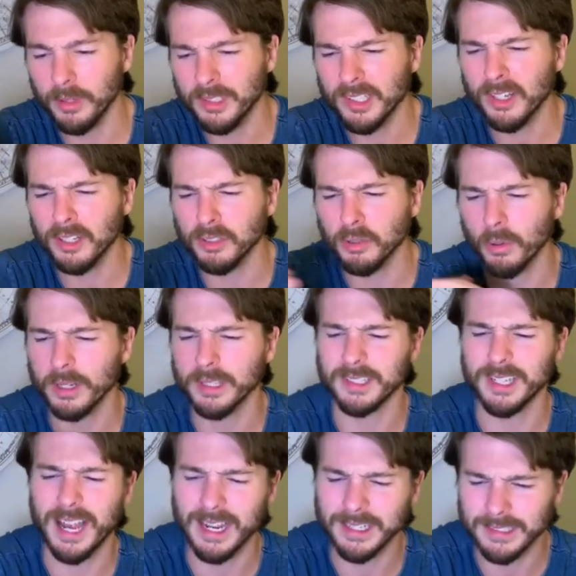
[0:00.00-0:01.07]
We saw Dory
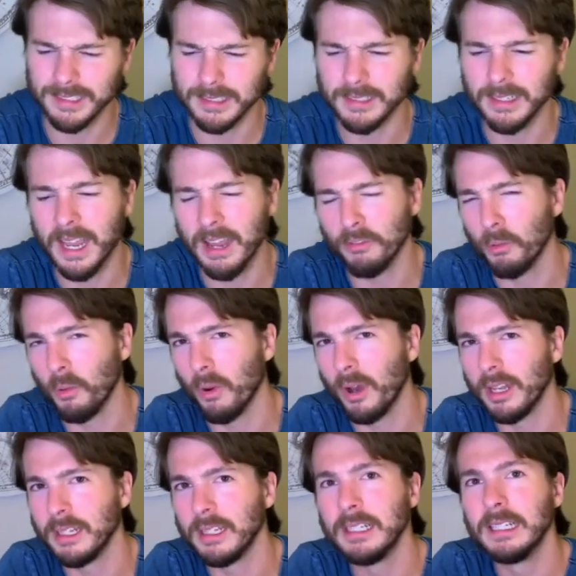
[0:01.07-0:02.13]
Jackson have
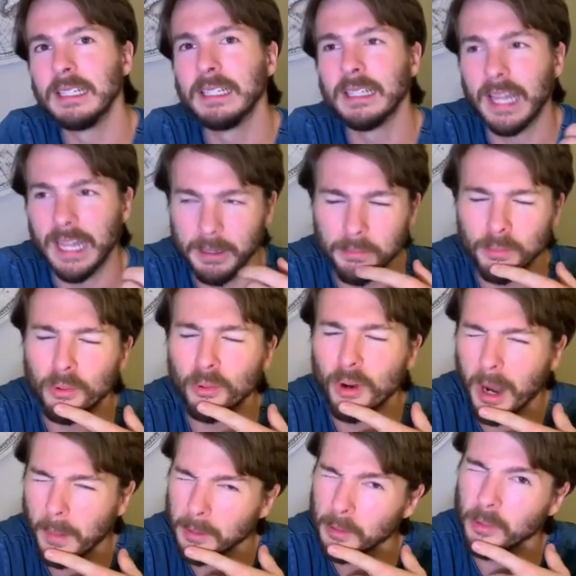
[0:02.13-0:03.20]
one that he
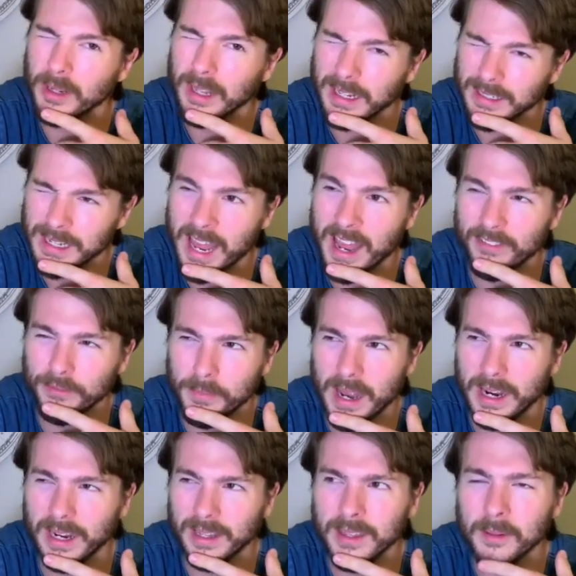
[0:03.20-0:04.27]
probably would like to have
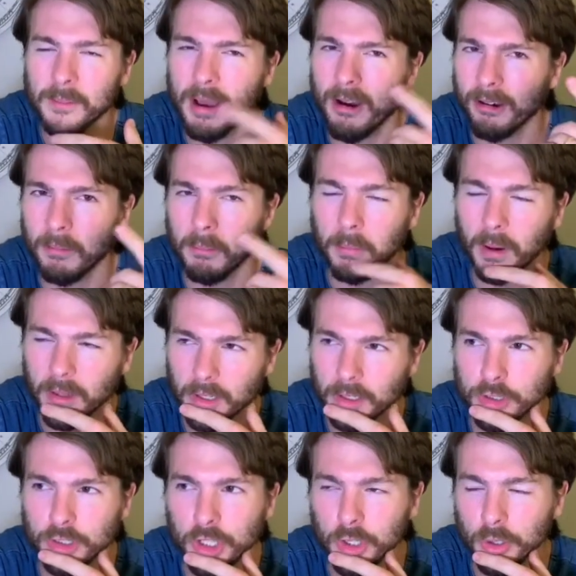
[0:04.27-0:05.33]
back. I think Malcolm Butler
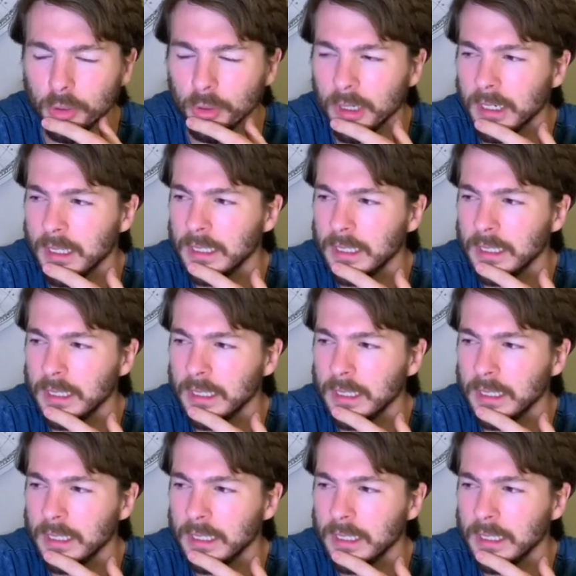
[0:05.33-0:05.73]
too.